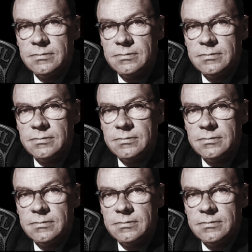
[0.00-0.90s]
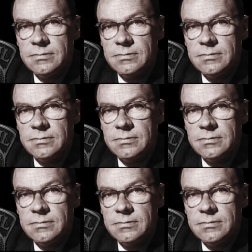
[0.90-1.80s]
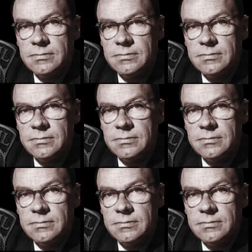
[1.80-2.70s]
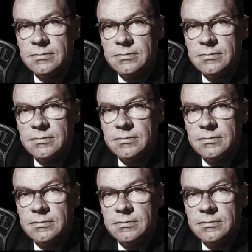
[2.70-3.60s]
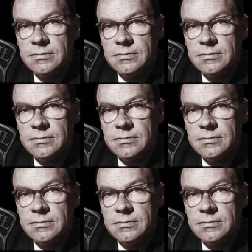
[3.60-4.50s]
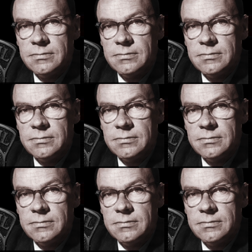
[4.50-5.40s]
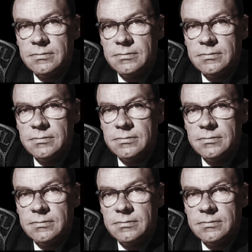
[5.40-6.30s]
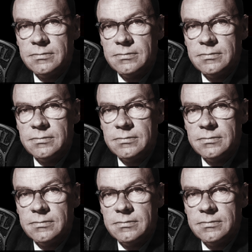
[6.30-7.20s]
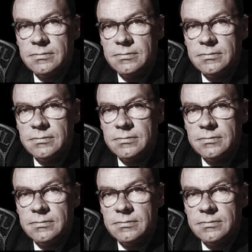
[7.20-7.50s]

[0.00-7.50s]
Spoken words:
This is a still picture; no speech is visible.